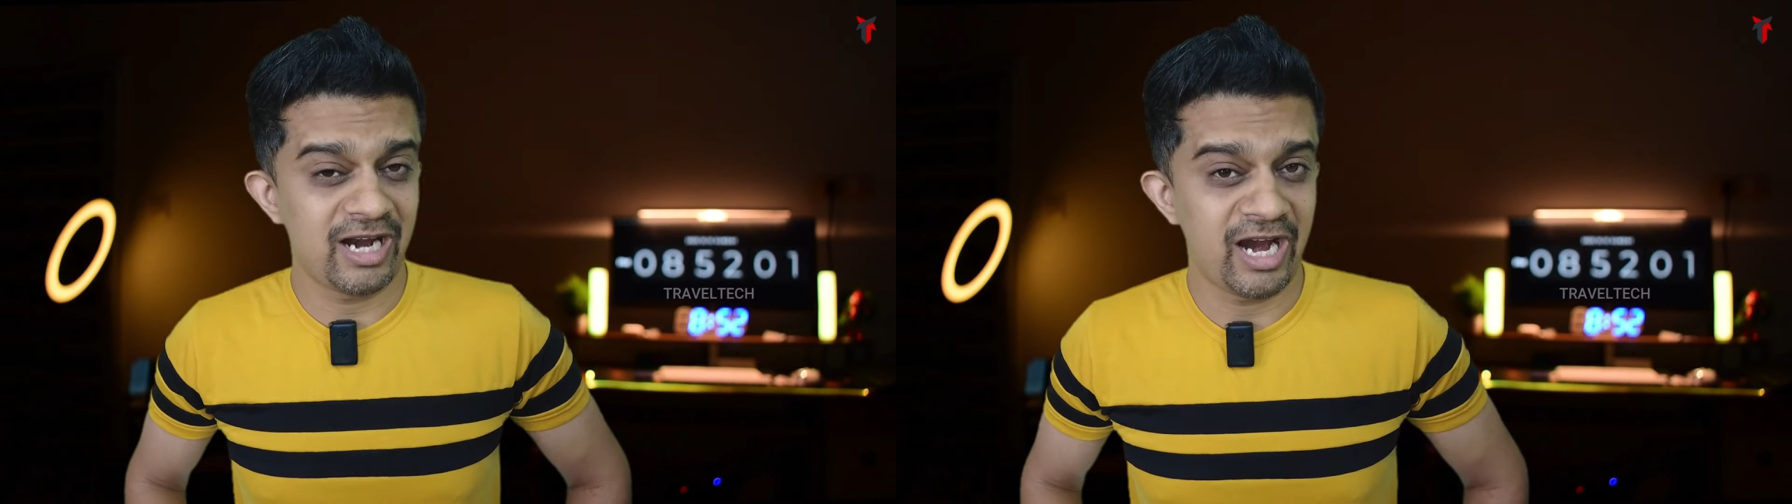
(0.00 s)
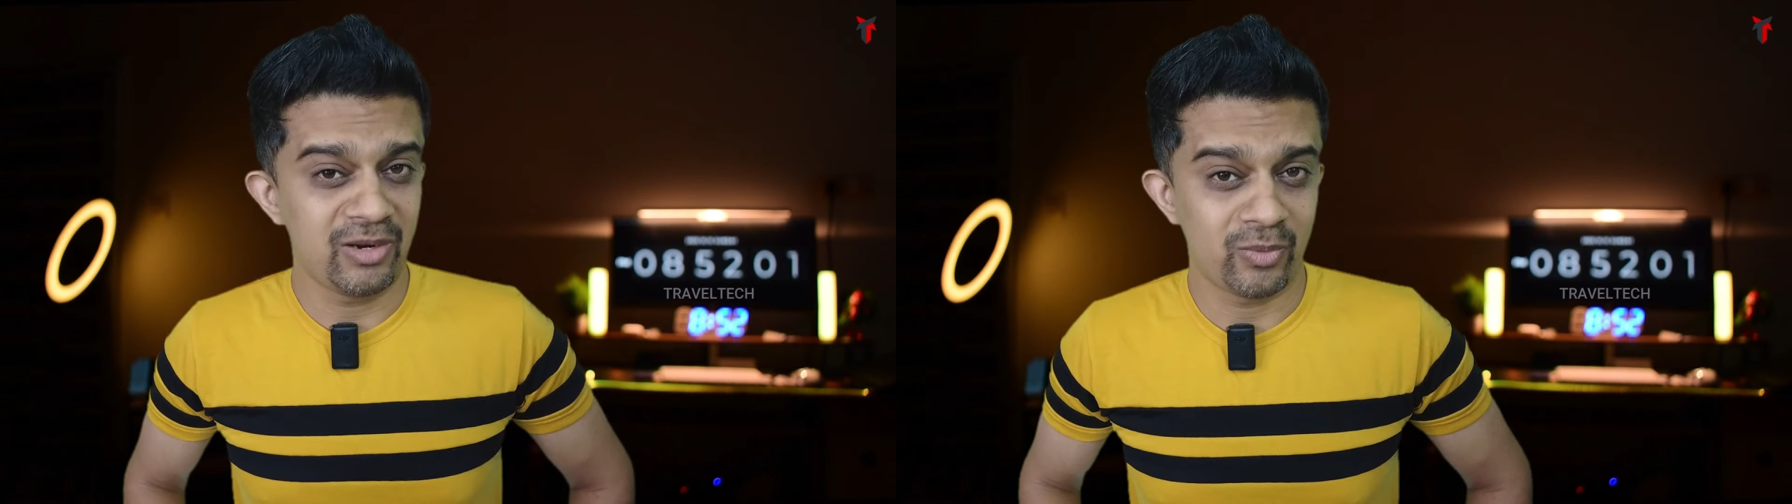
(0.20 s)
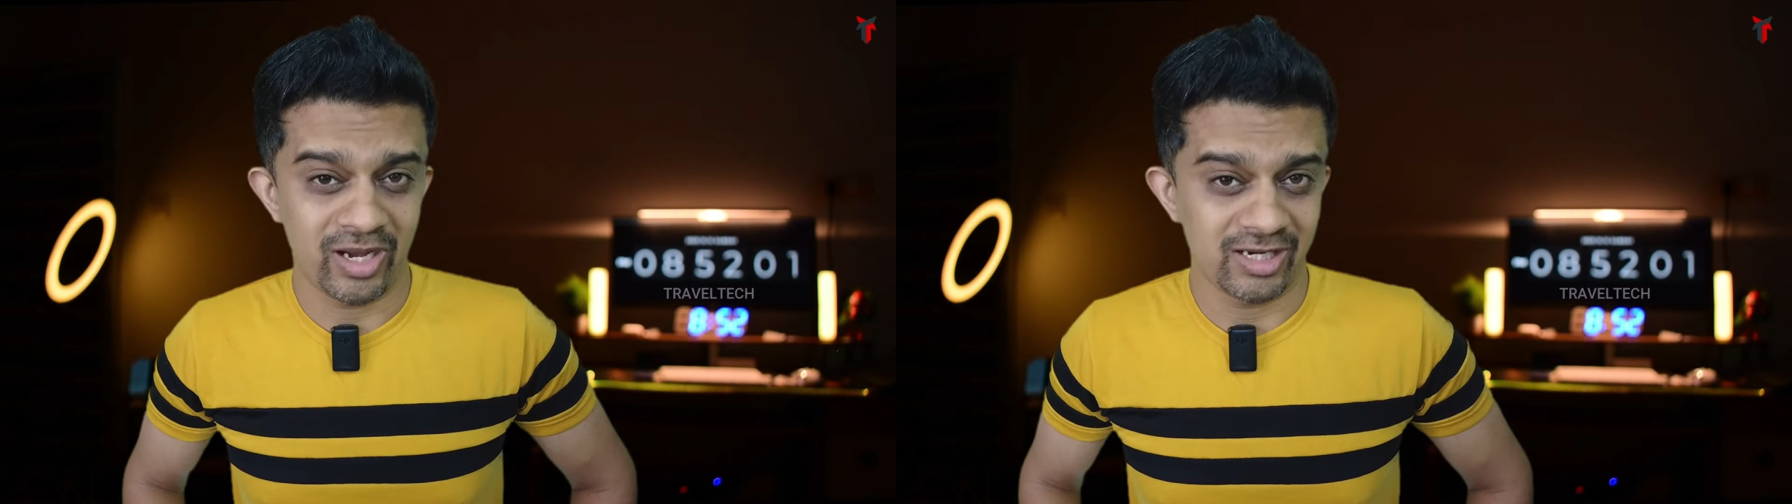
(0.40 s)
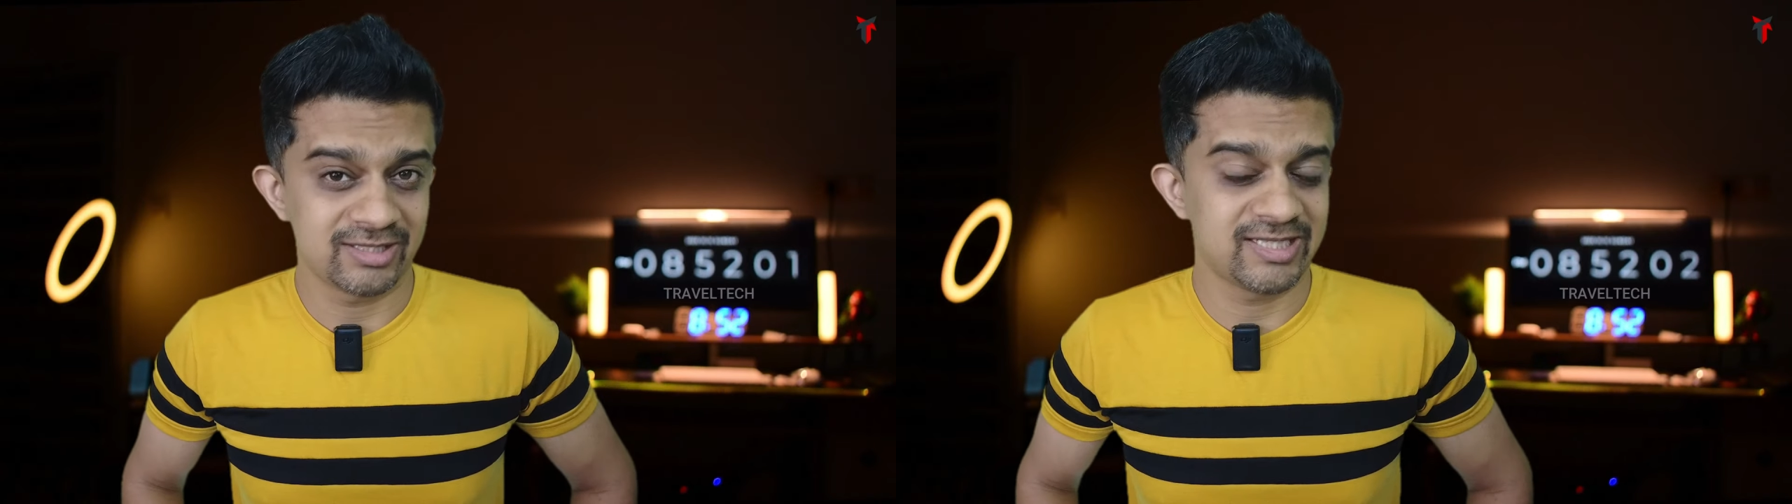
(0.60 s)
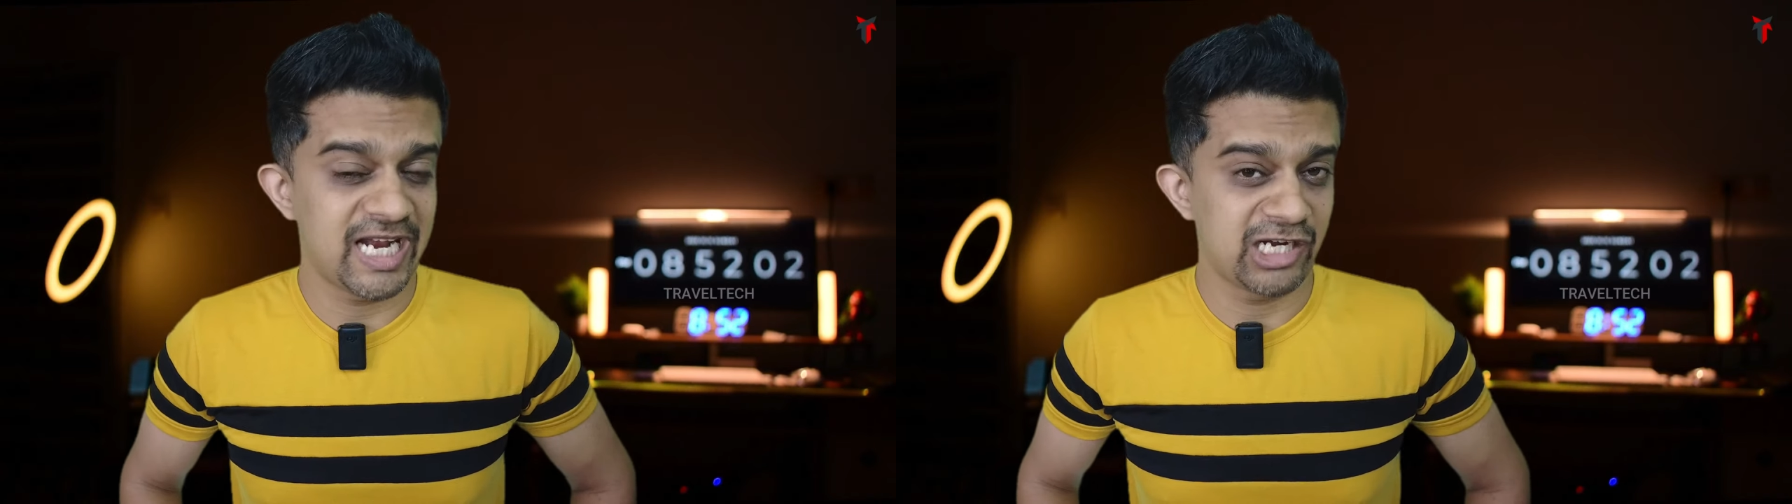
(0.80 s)
and
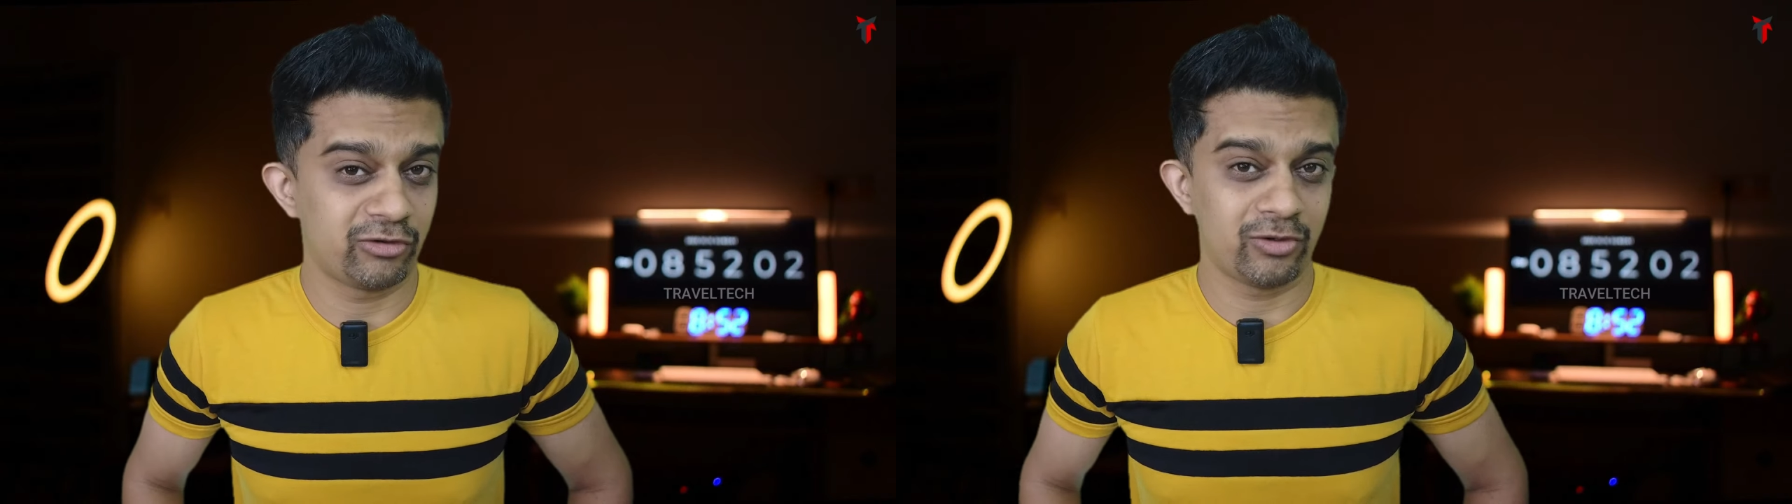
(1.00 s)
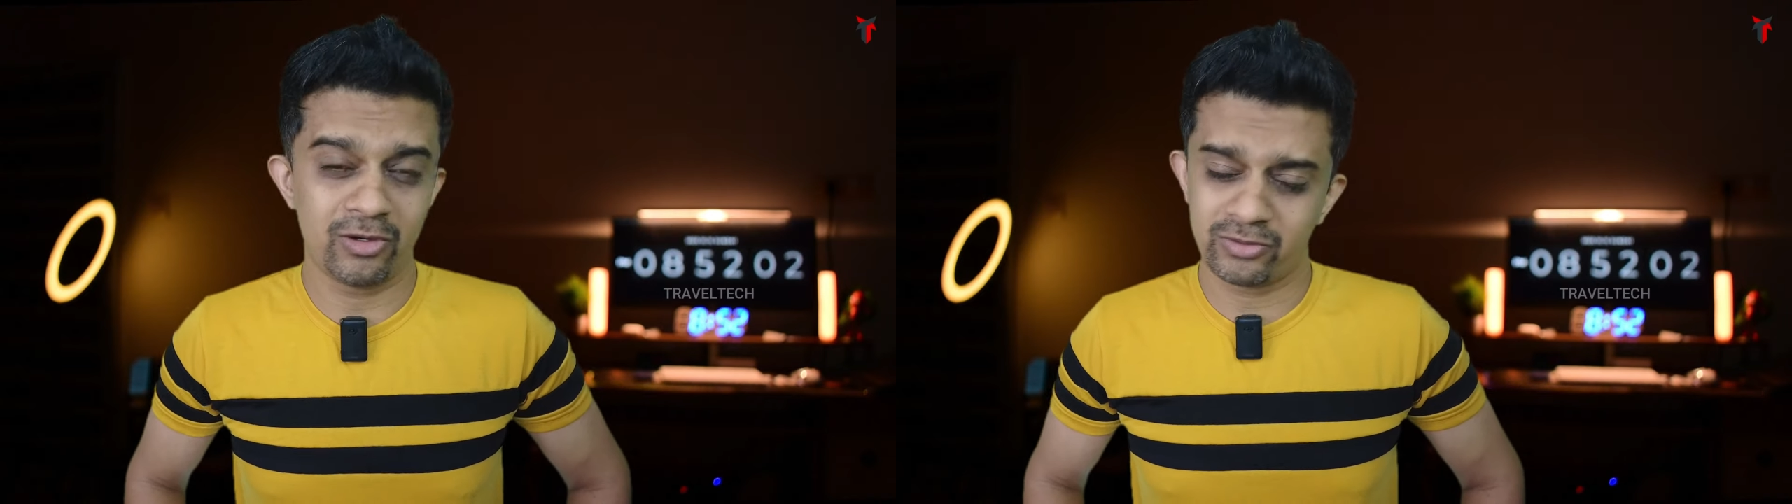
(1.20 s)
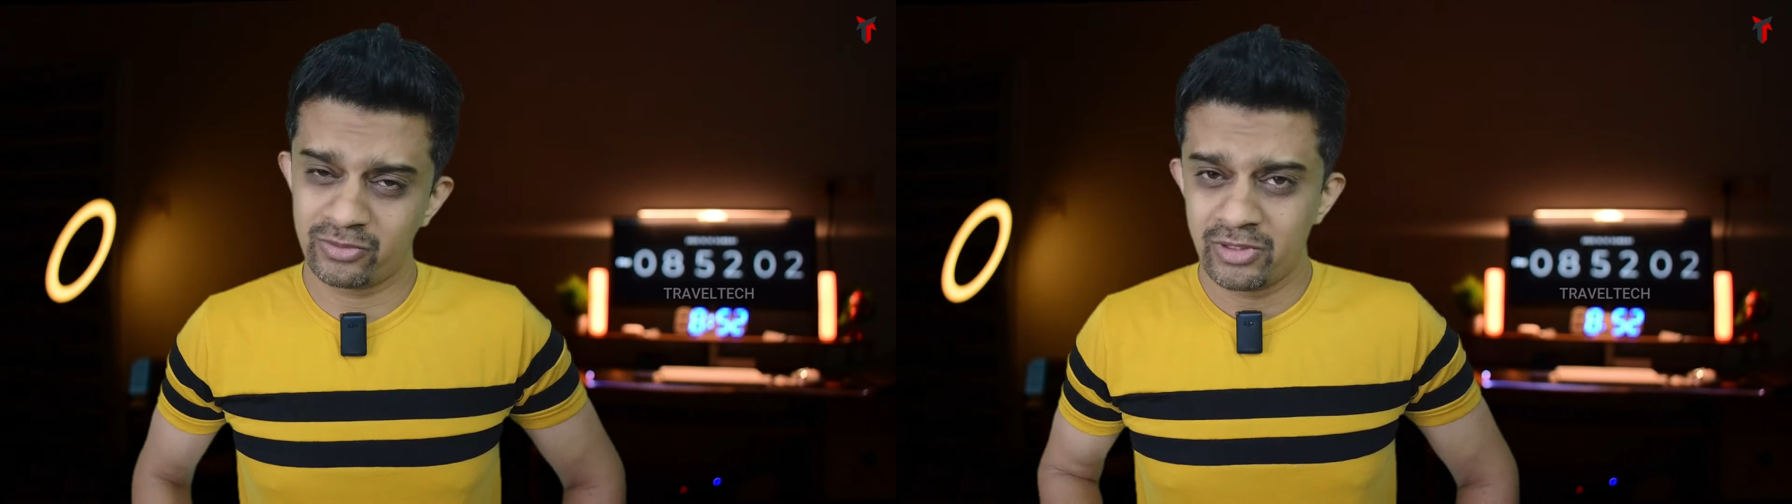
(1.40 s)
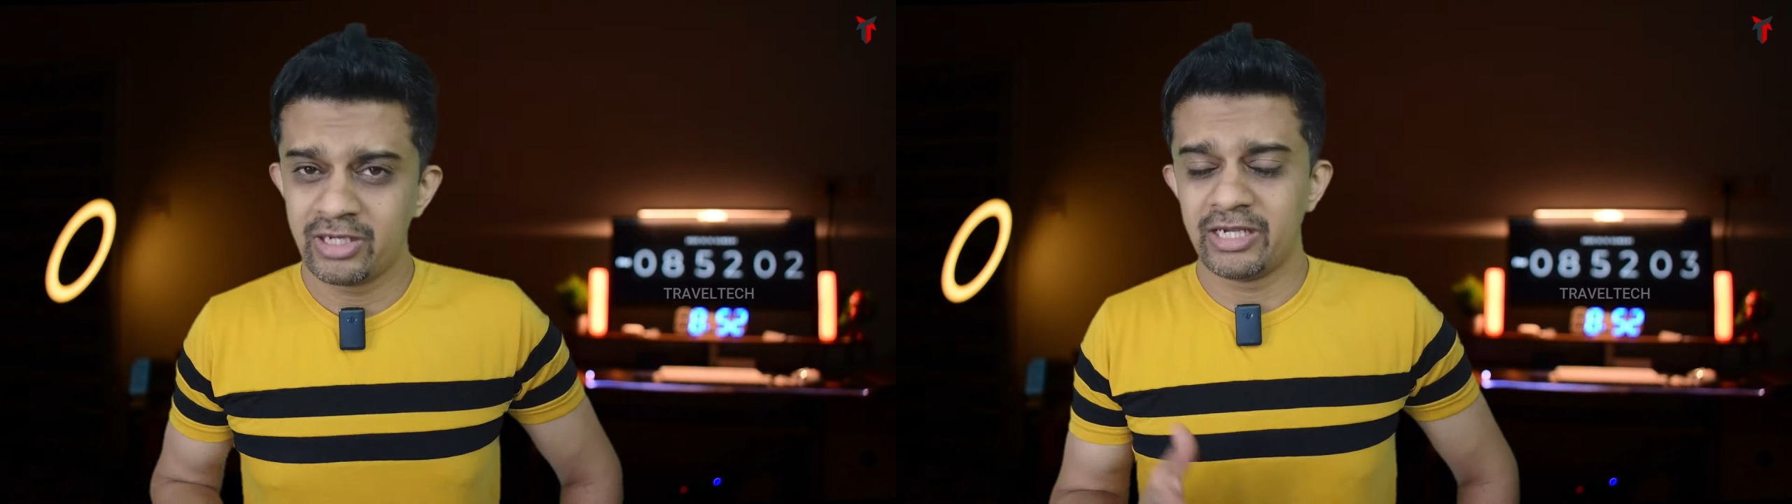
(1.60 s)
wireless Android Auto